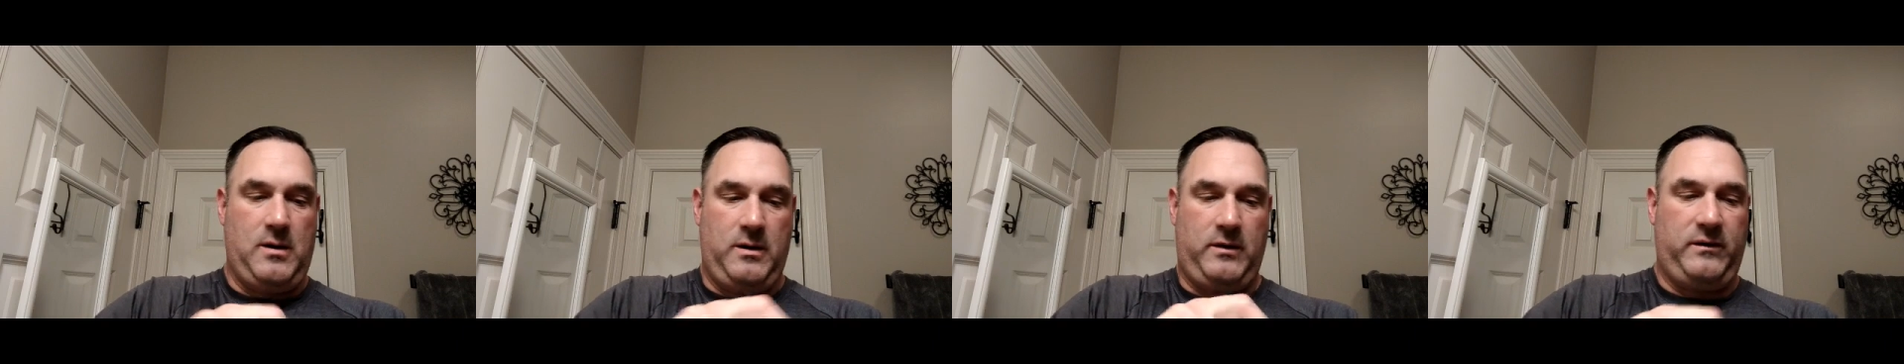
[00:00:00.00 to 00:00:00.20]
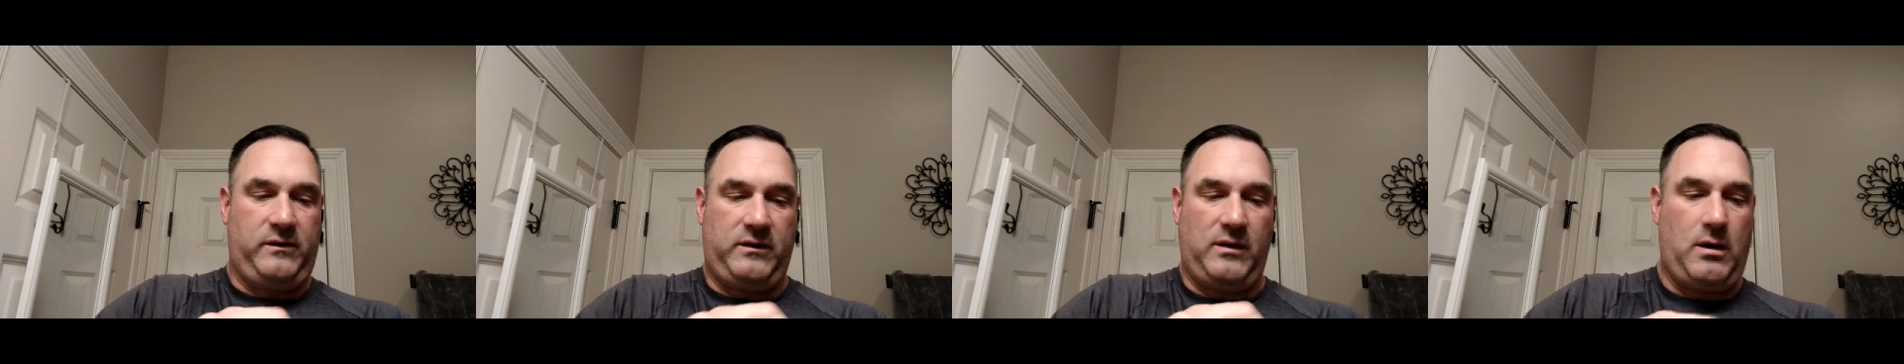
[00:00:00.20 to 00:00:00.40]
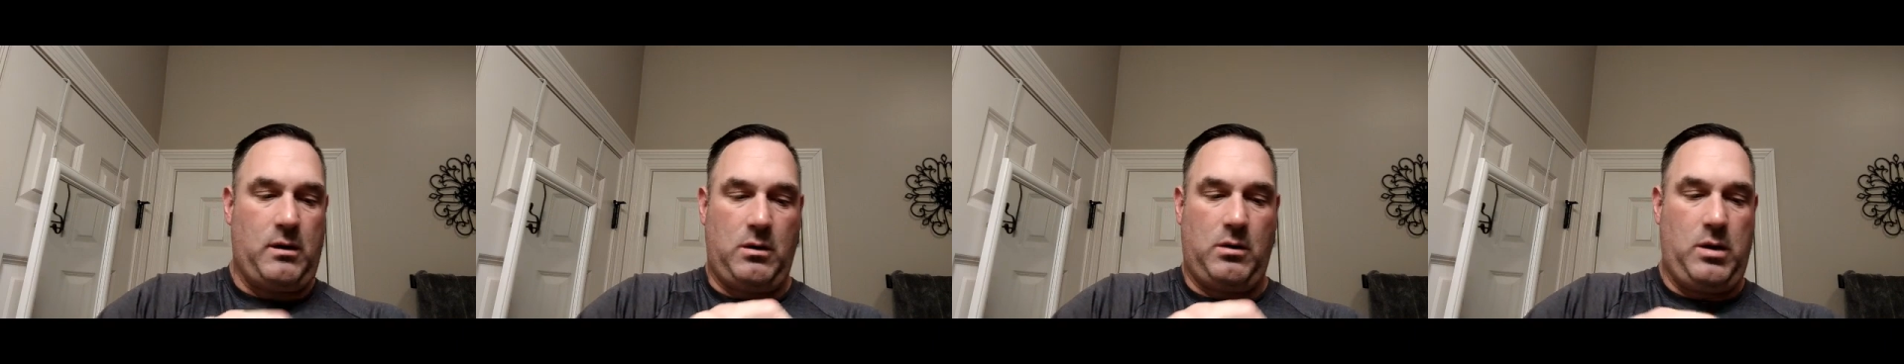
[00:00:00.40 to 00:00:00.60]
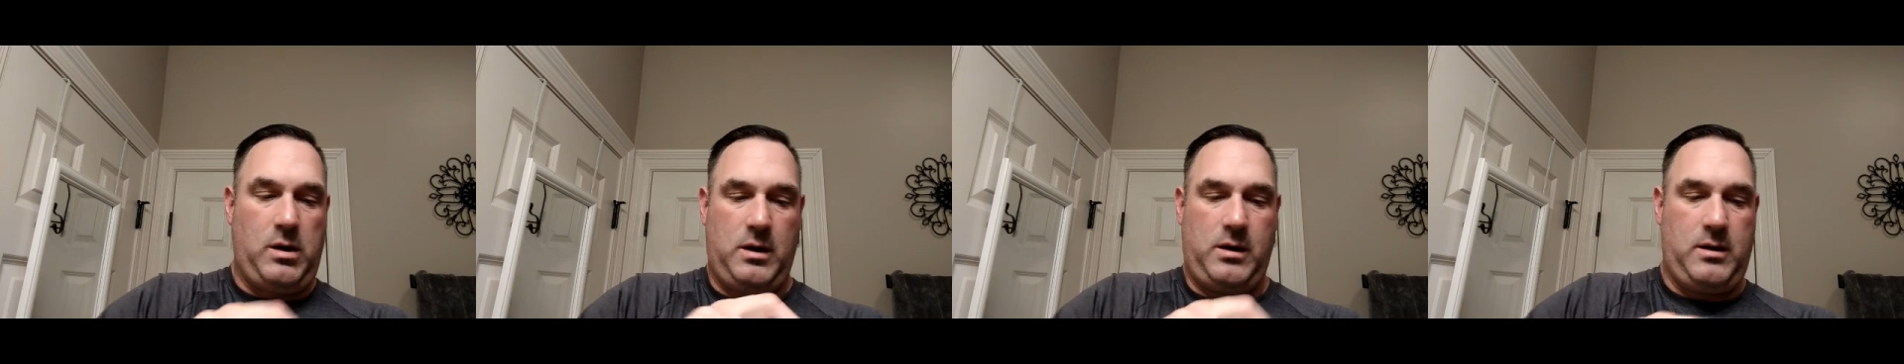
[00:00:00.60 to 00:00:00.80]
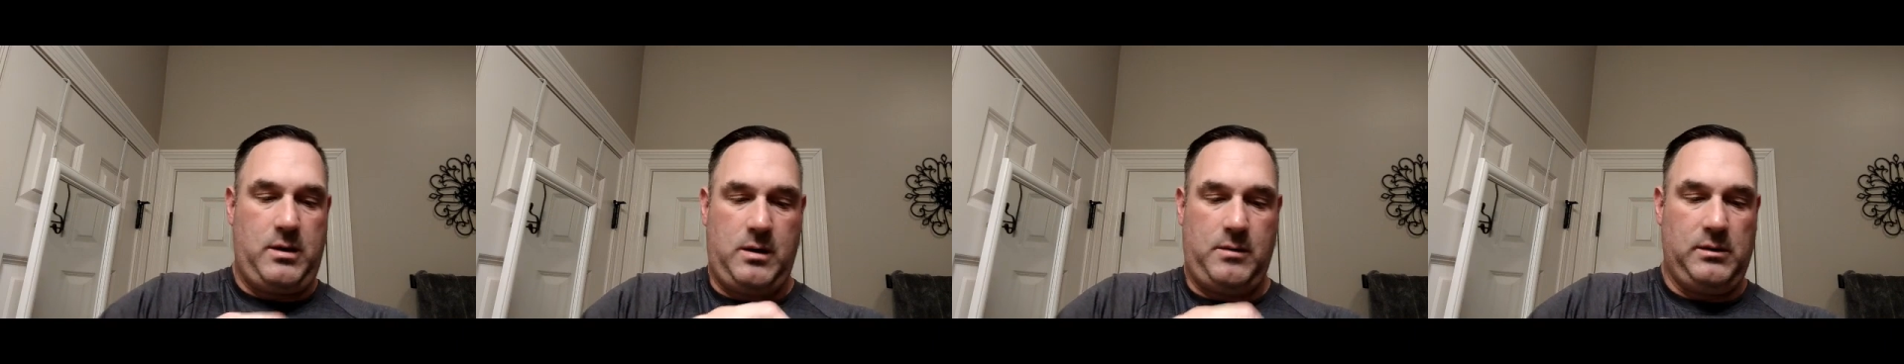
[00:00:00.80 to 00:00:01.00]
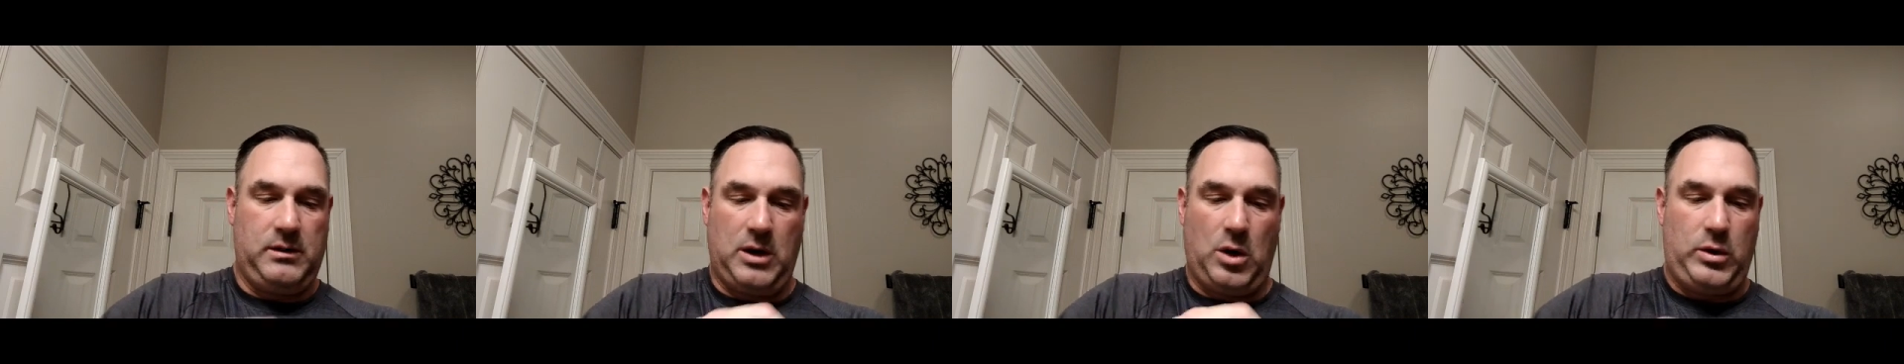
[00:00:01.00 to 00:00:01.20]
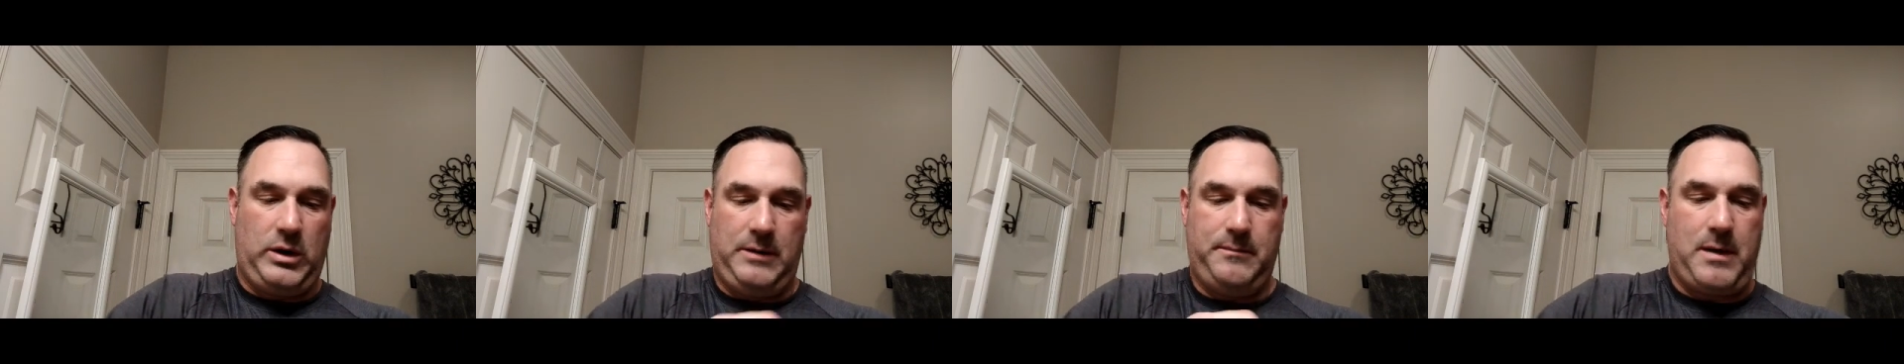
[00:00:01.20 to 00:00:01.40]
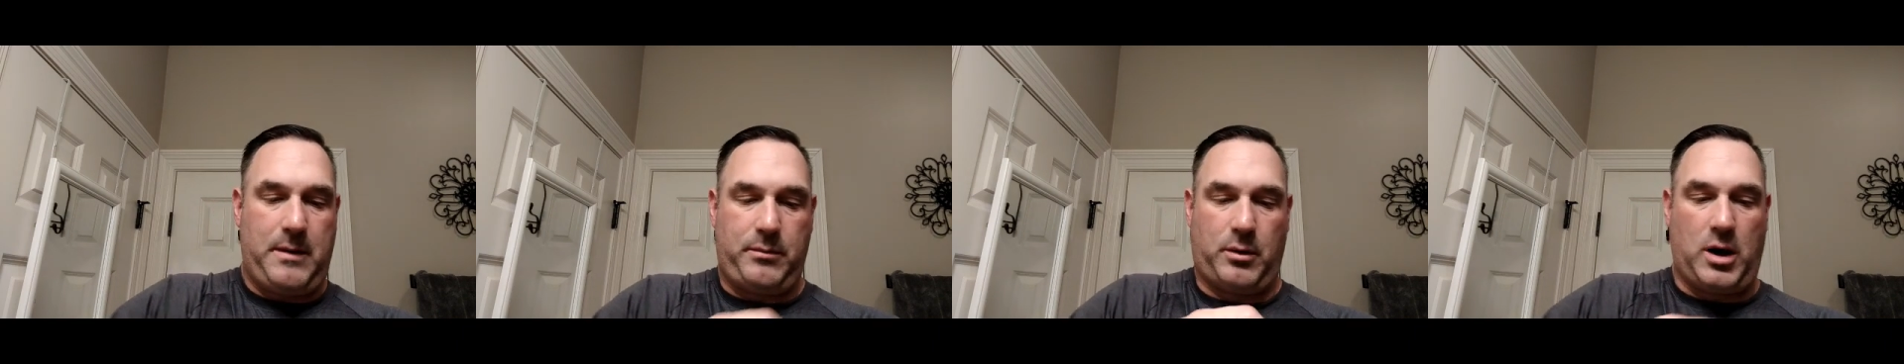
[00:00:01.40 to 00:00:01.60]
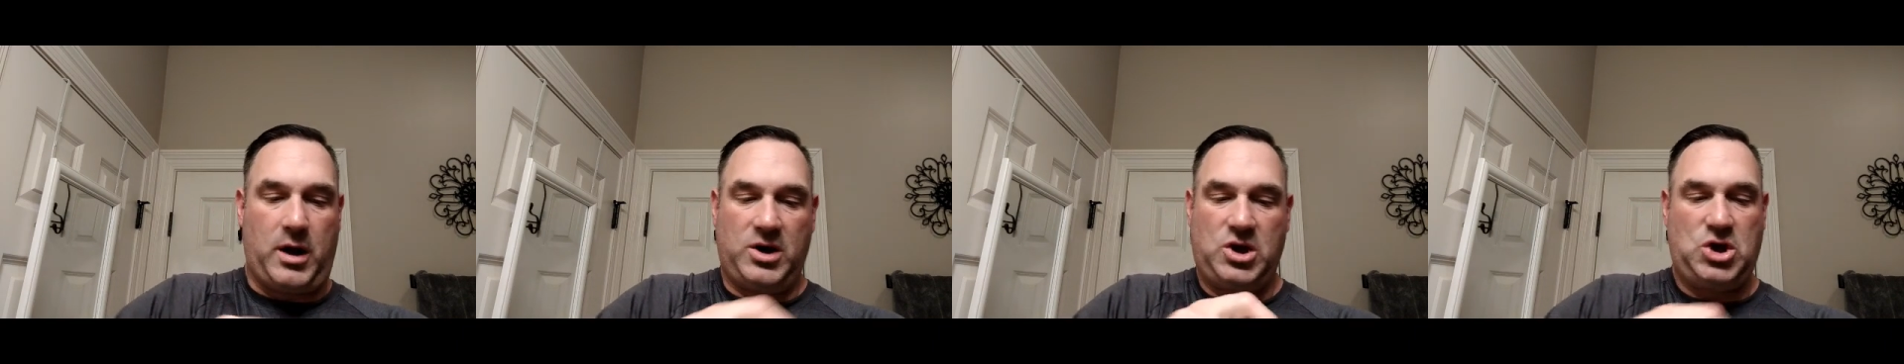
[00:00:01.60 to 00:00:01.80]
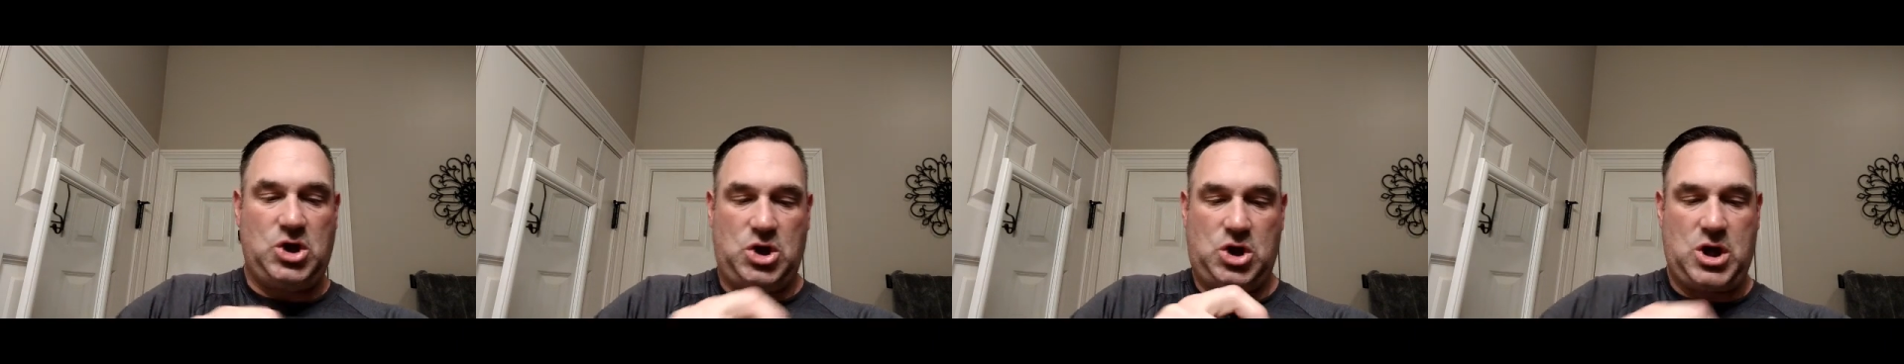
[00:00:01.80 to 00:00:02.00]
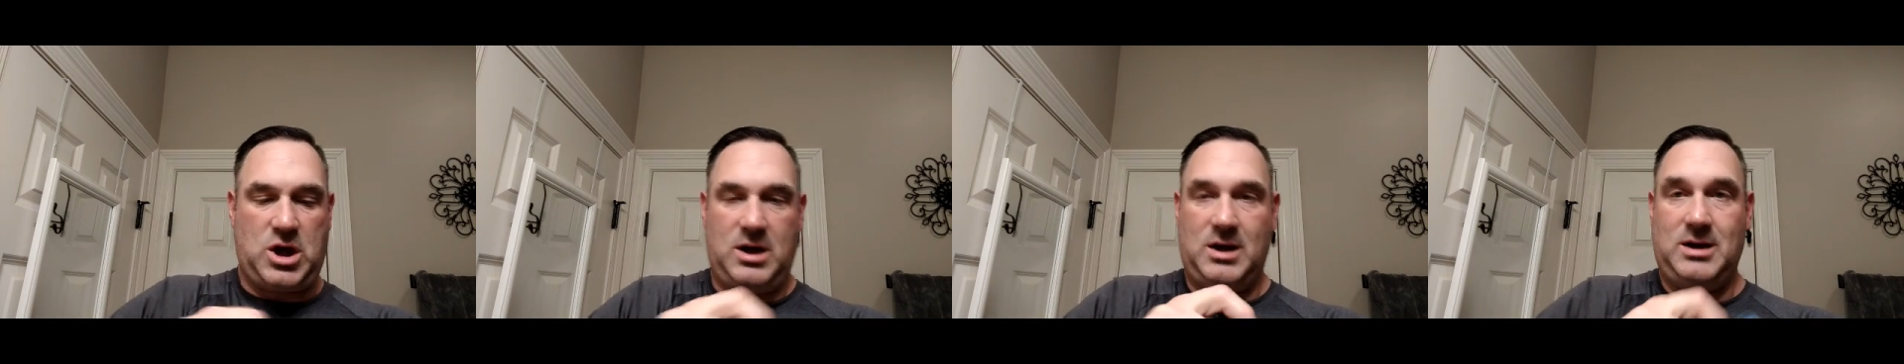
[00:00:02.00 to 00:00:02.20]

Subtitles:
So, loading my brush.